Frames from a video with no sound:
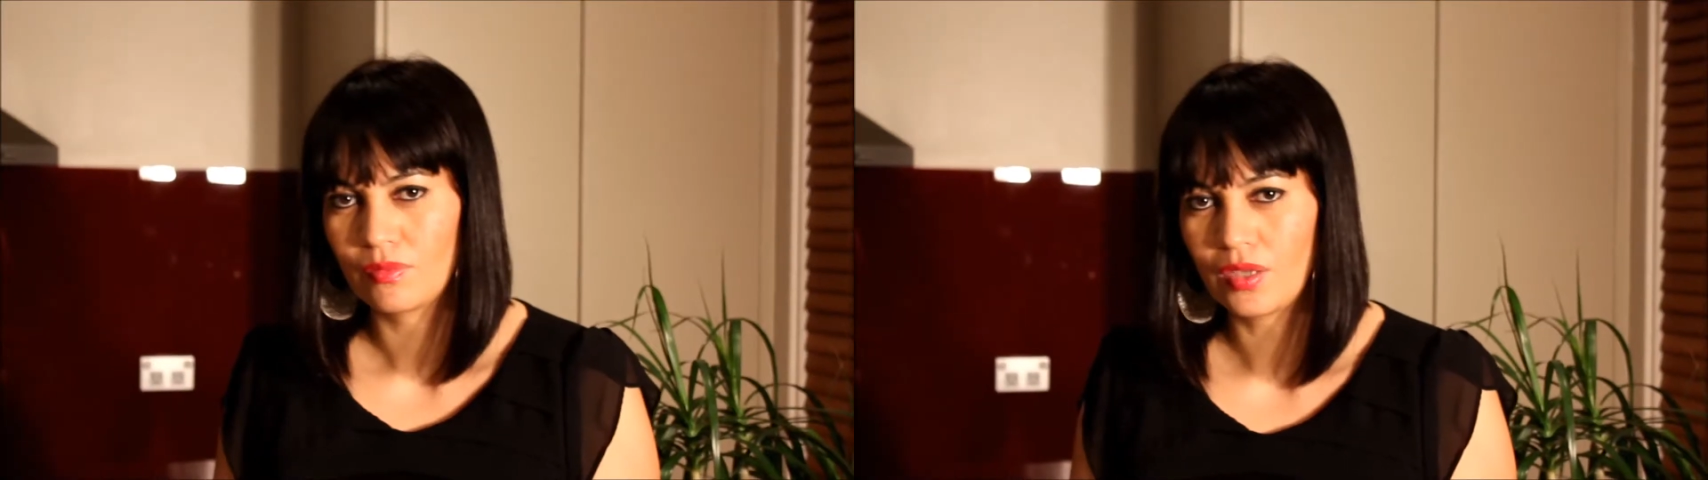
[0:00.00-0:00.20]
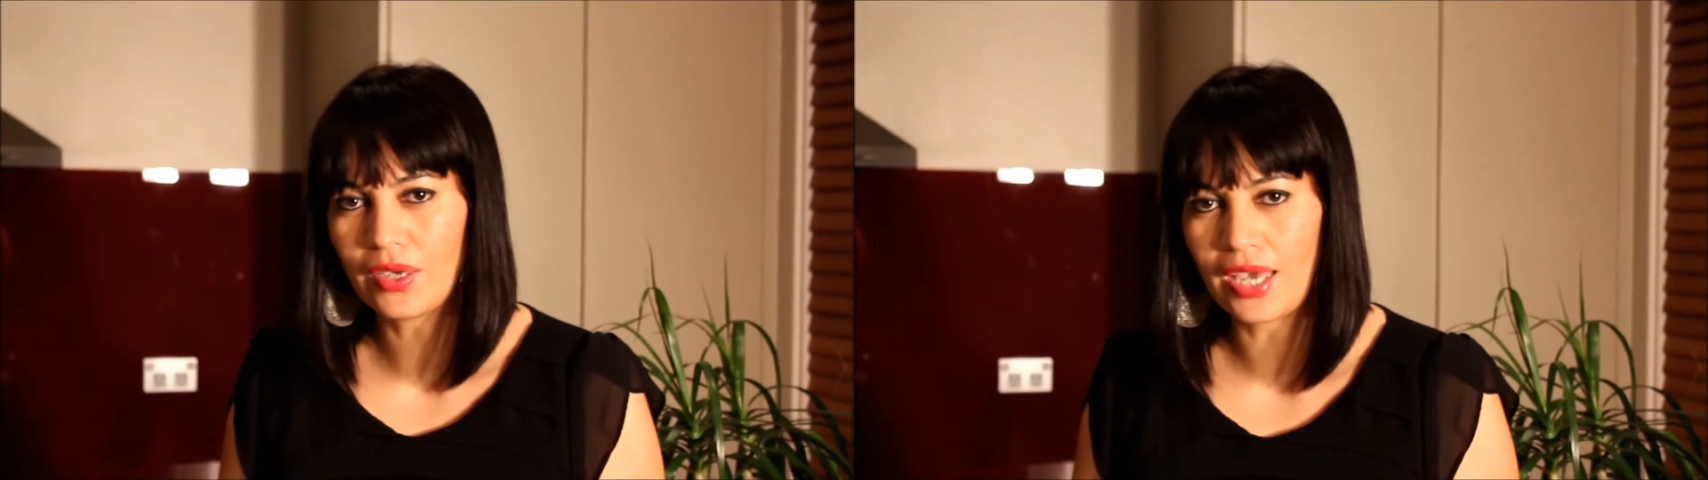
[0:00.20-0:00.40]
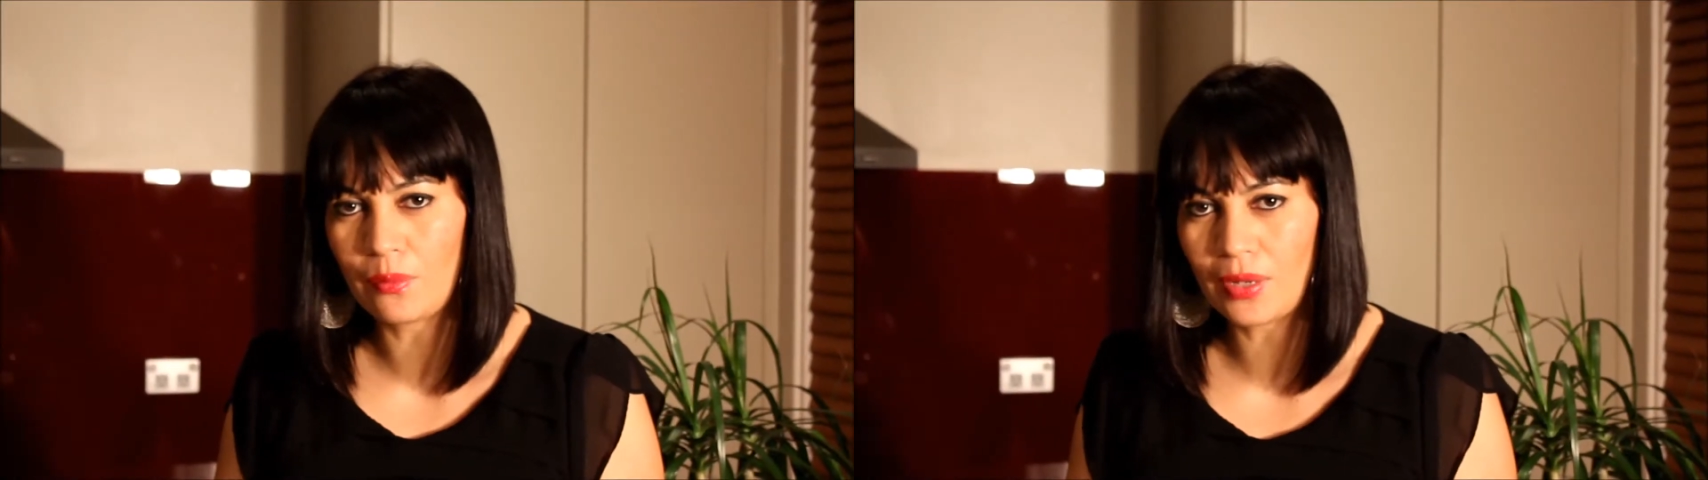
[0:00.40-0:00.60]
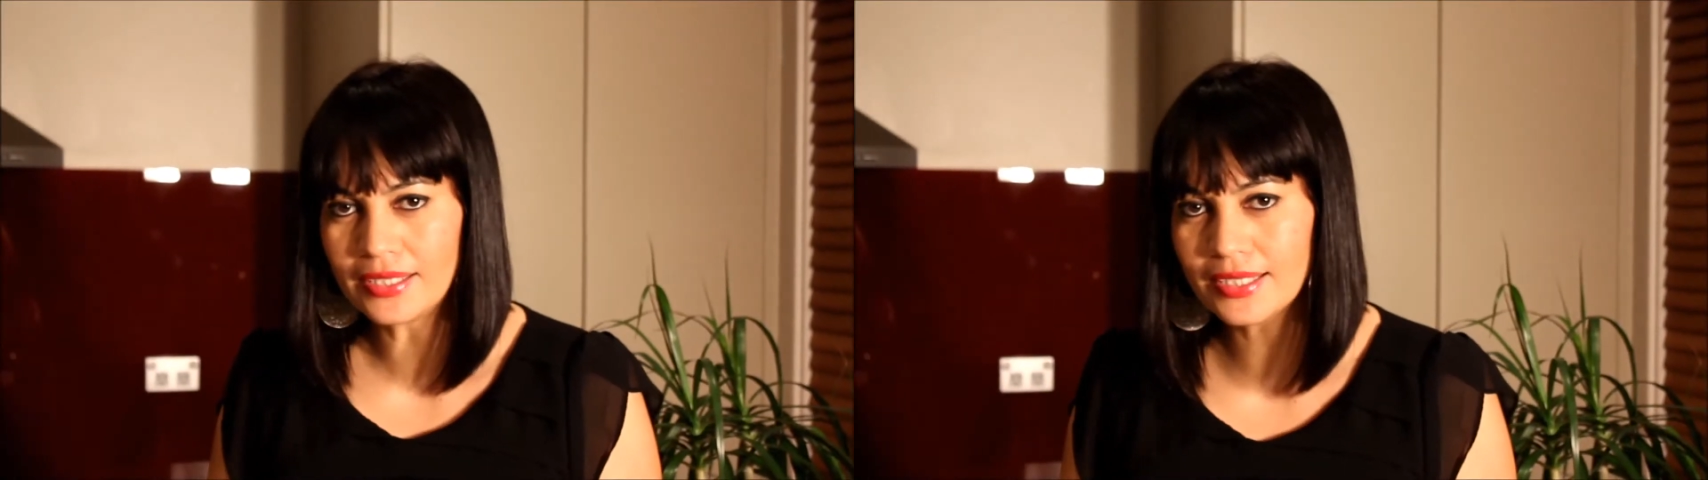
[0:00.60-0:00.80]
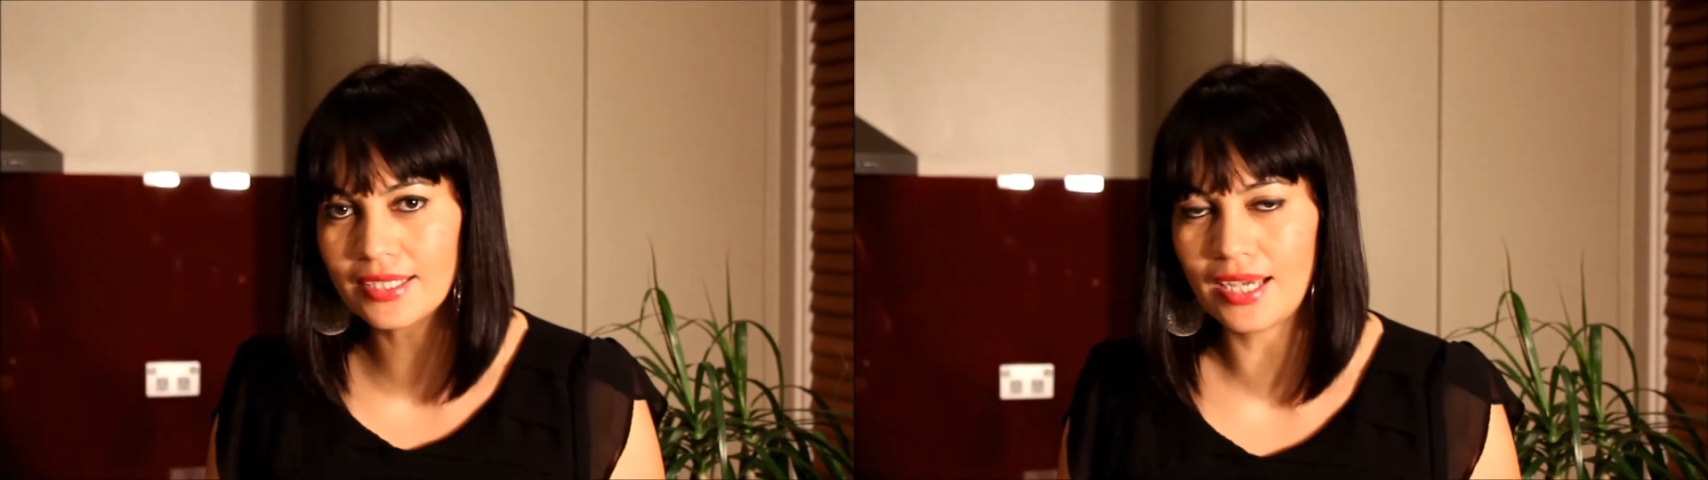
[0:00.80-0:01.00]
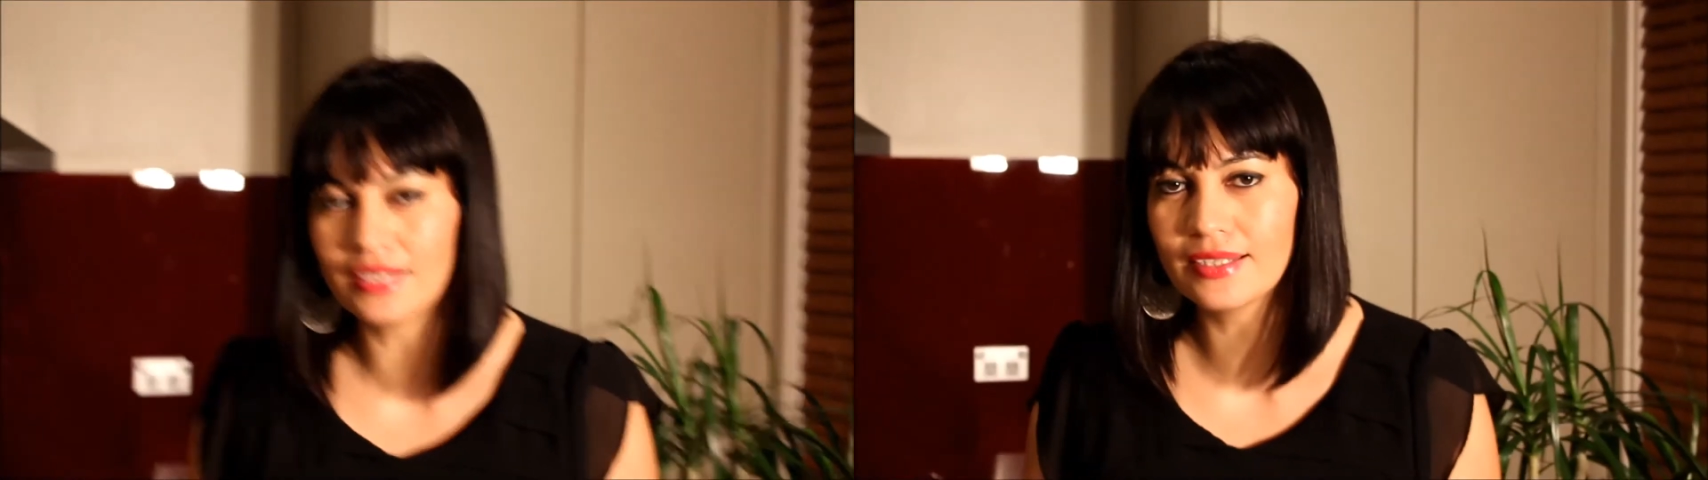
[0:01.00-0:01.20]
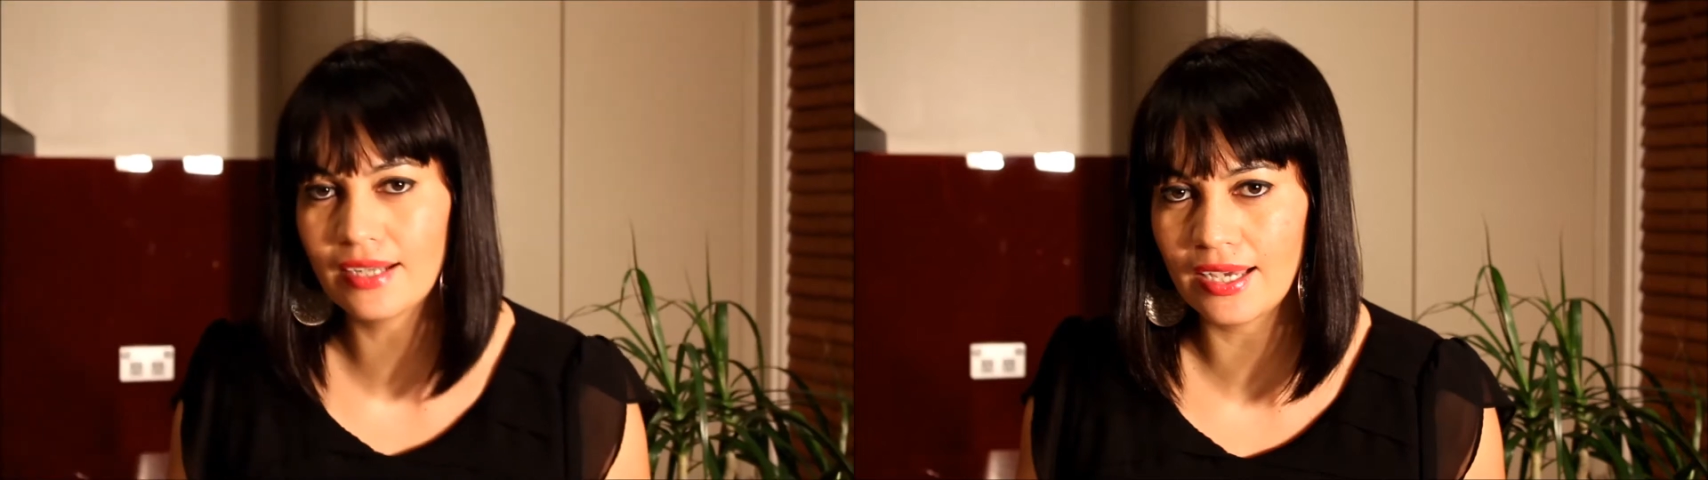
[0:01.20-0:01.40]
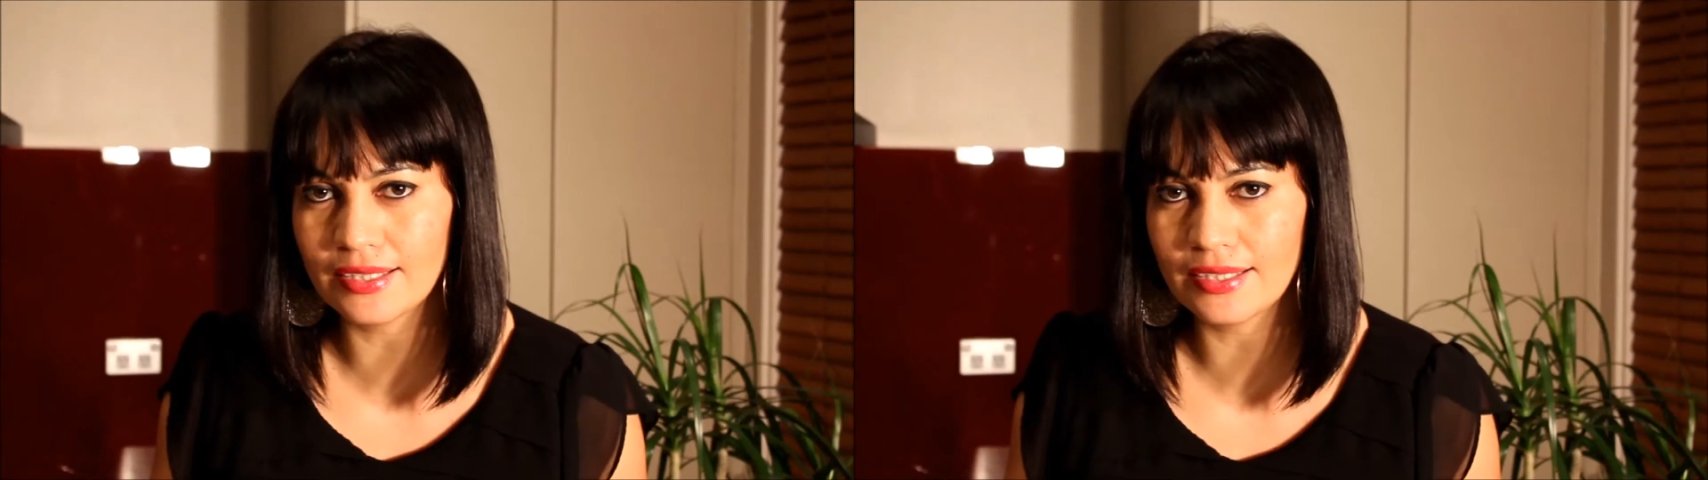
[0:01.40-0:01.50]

Okay, once the dates are nice